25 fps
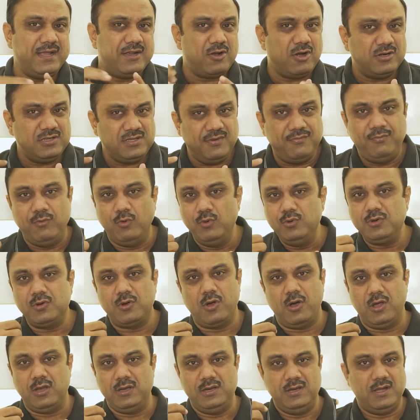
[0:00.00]
got the phone
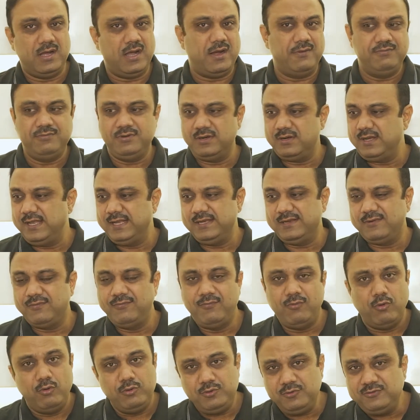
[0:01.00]
call after like
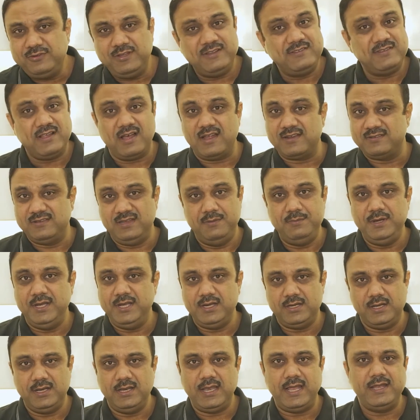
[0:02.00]
4 to 6 hours
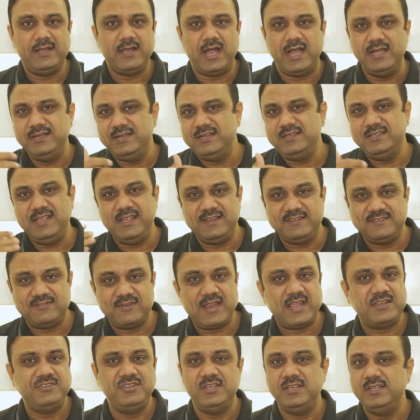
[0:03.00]
immediately. Like I did the
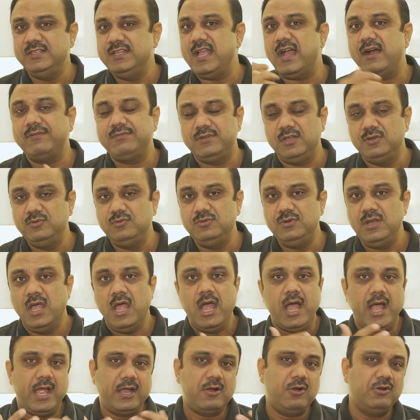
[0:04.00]
extraction in the afternoon.
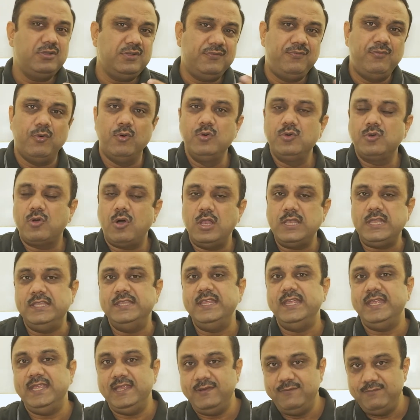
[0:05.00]
I got the phone call in the
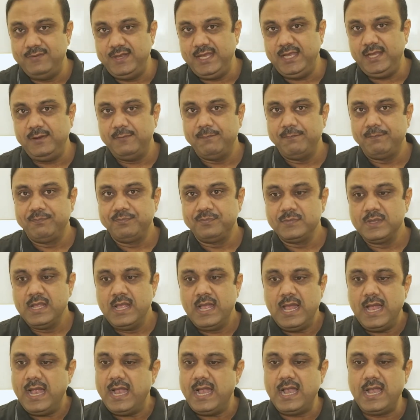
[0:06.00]
evening,
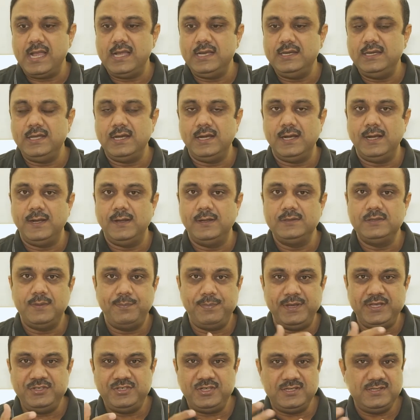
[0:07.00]
and the
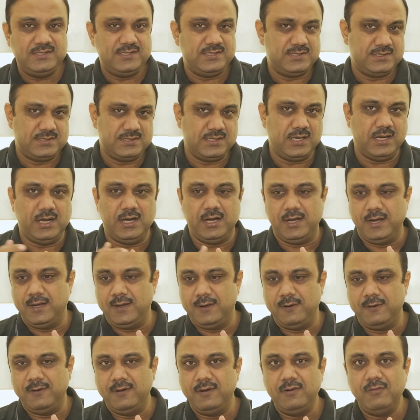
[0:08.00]
patient's
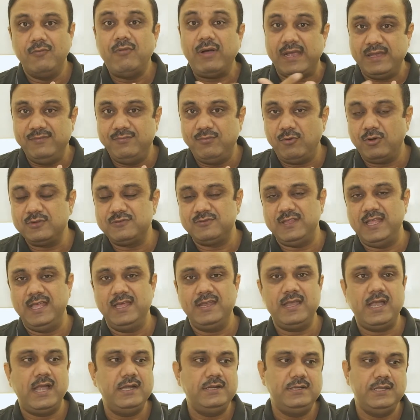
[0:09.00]
wife was
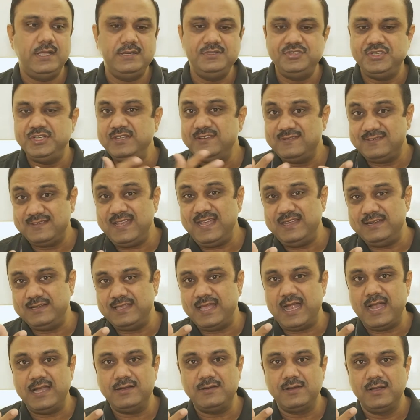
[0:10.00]
there. And then she said
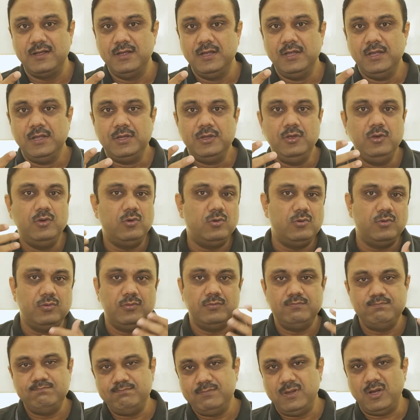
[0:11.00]
that, you know,
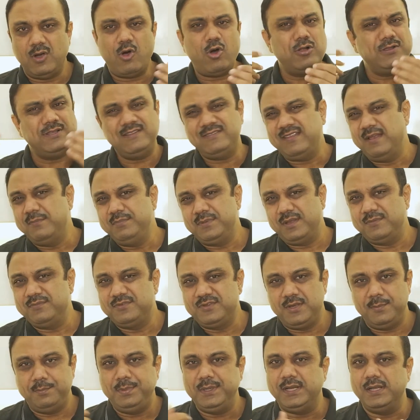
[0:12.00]
all the symptoms,
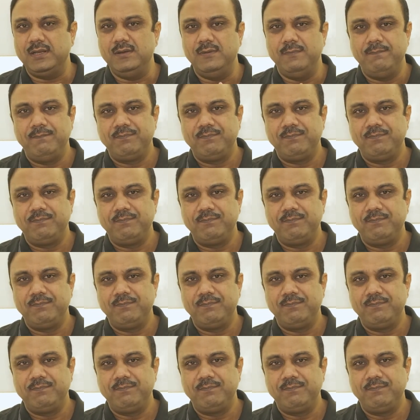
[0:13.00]
typical,